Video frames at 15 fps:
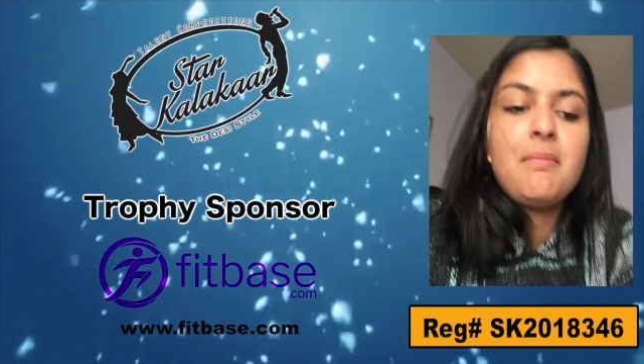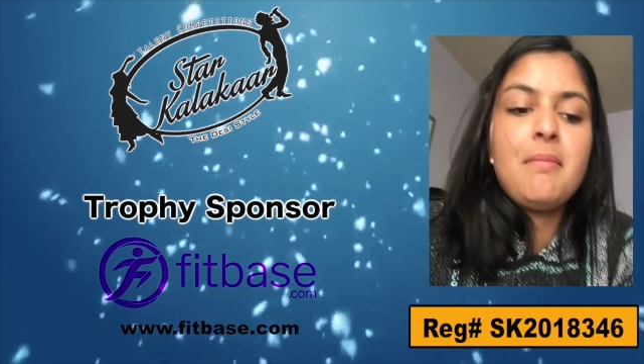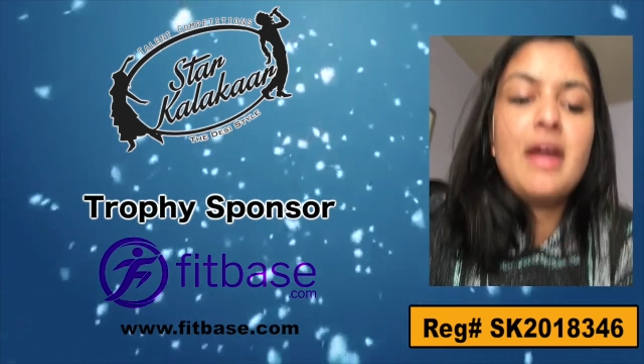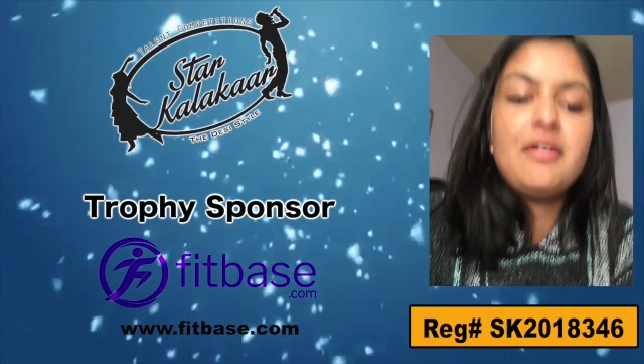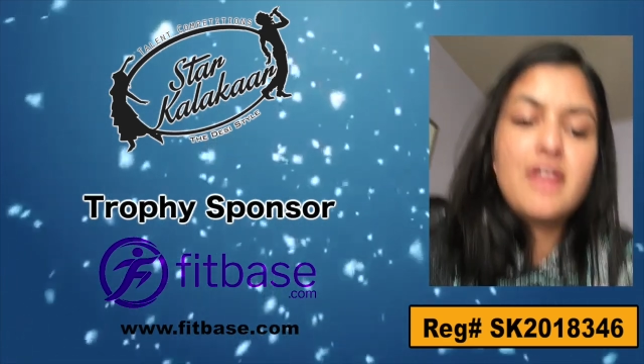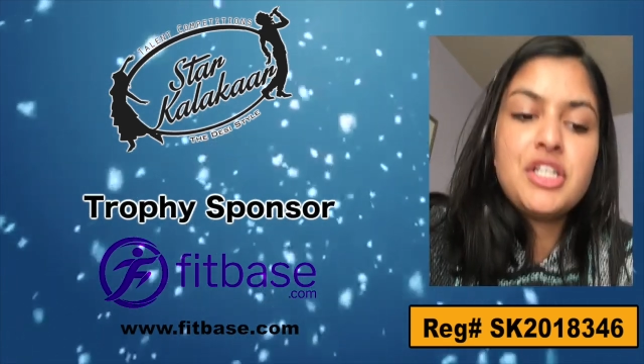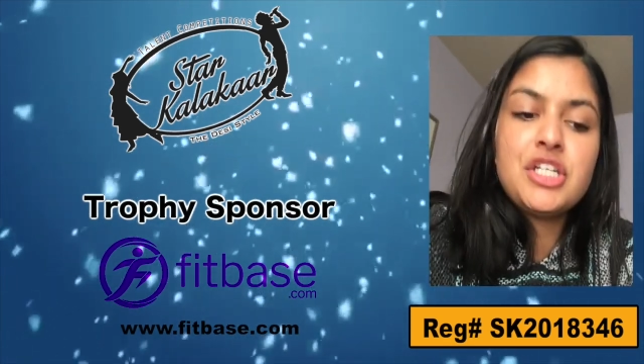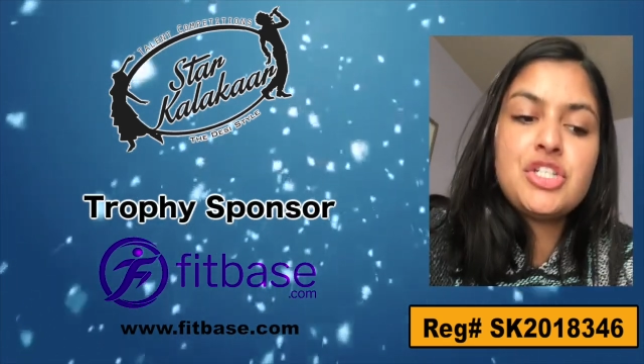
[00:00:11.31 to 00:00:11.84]

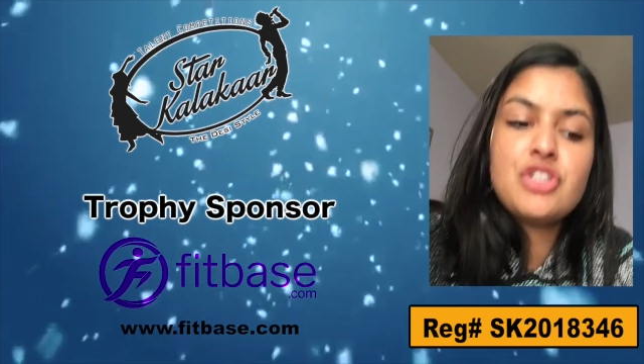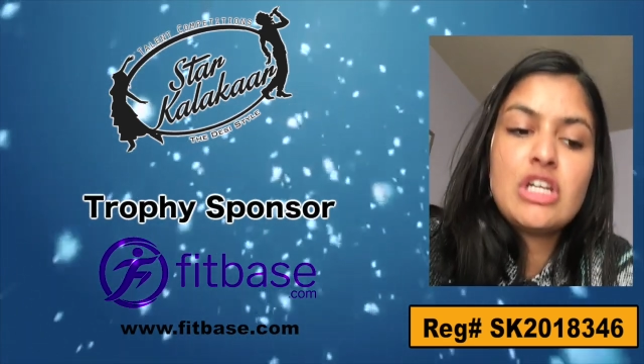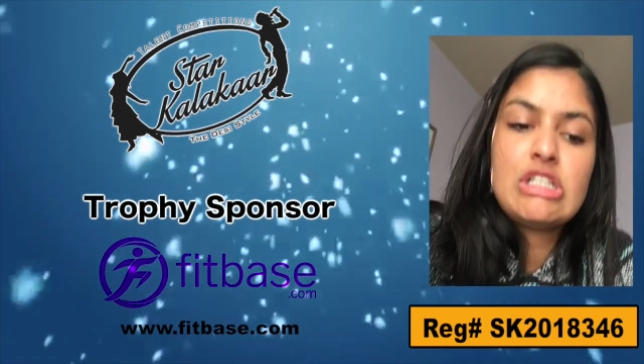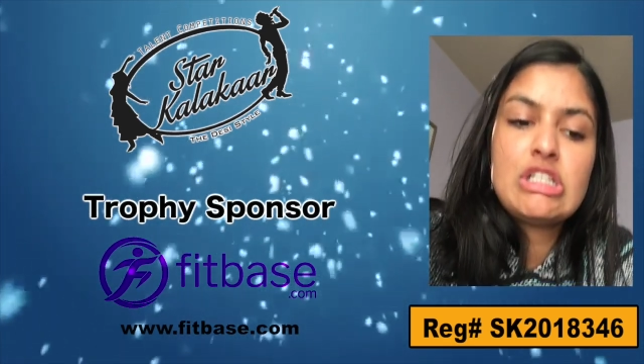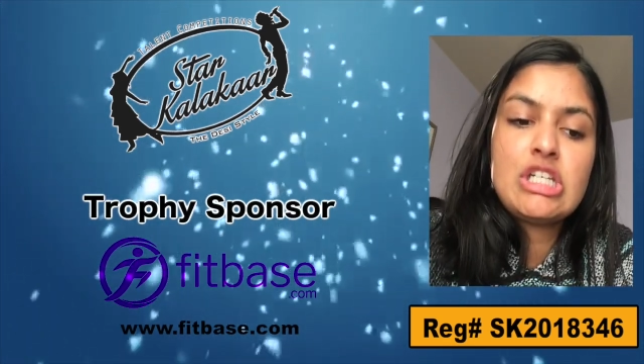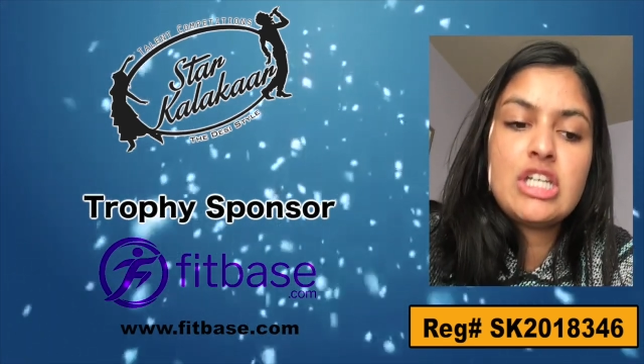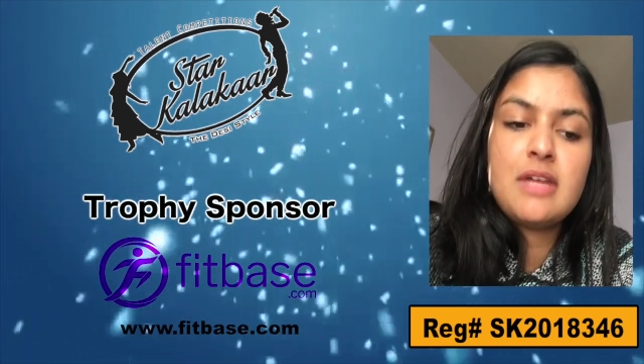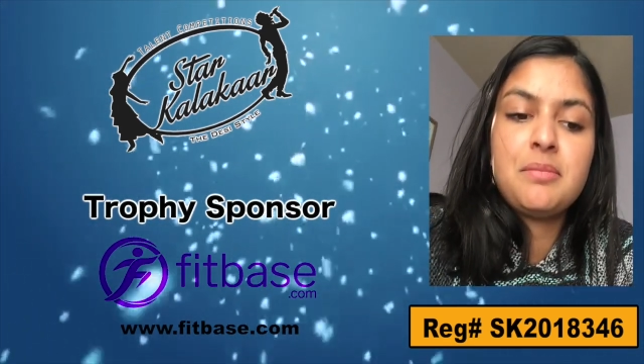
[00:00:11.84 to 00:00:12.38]
My
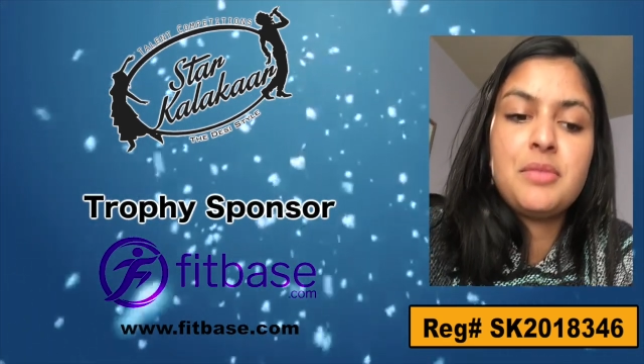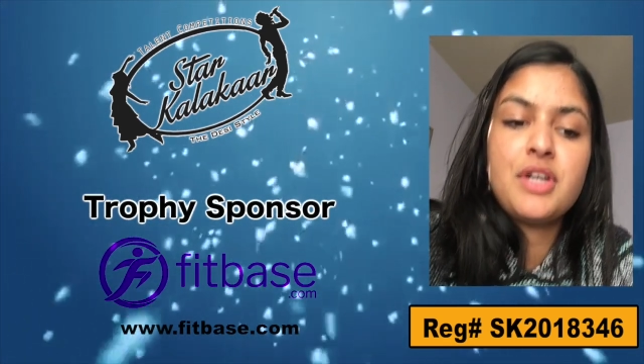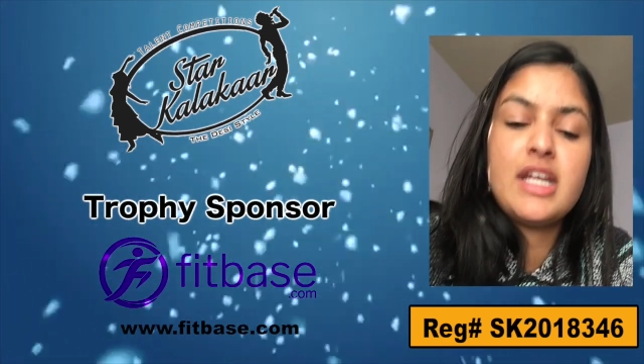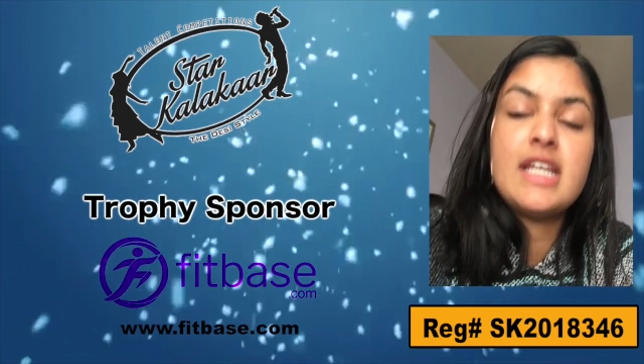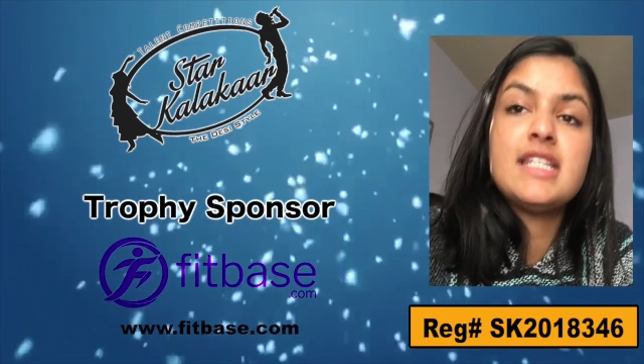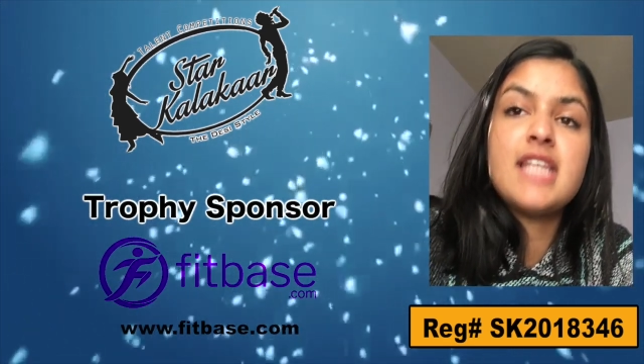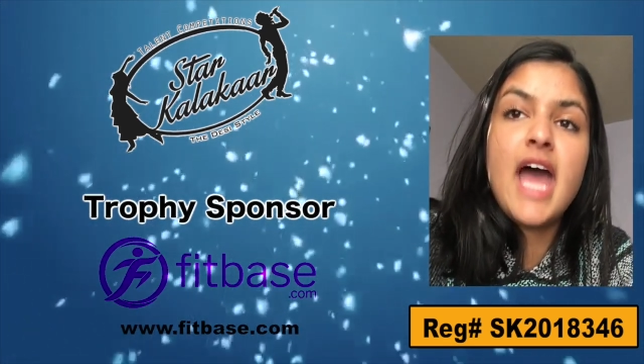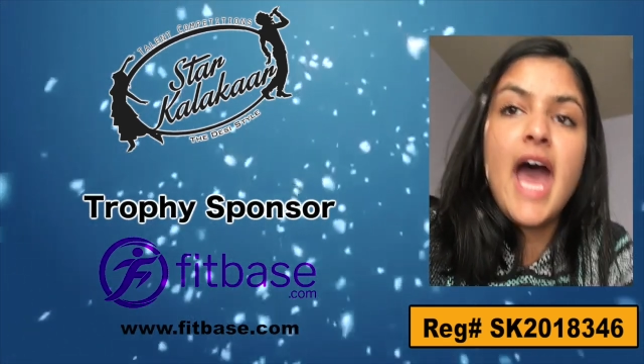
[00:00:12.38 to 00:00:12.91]
registration number is